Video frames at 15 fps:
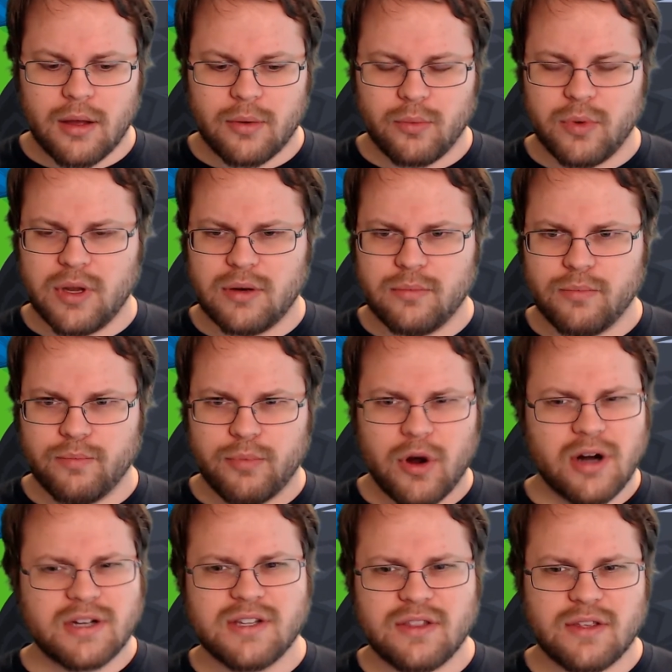we had
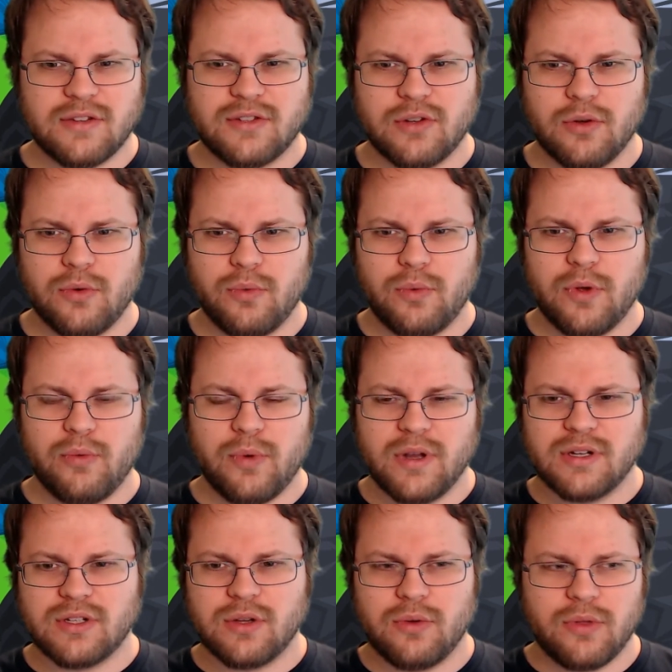parked at the zoo. We
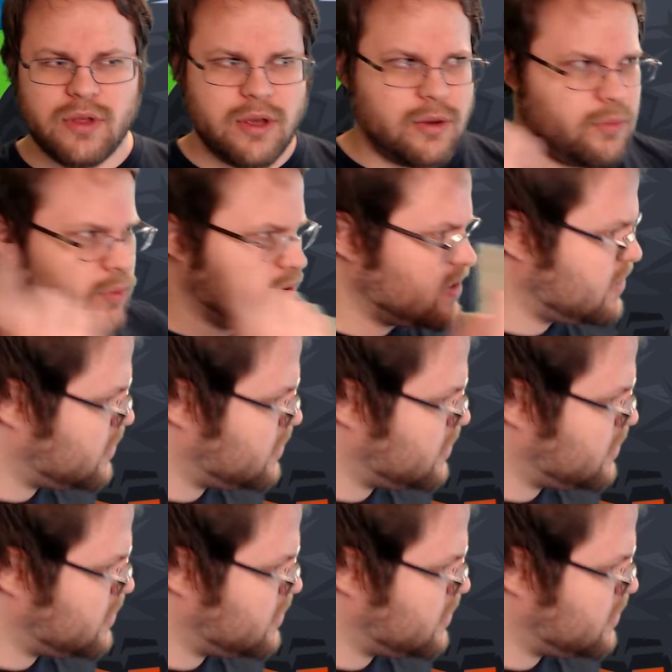went to what's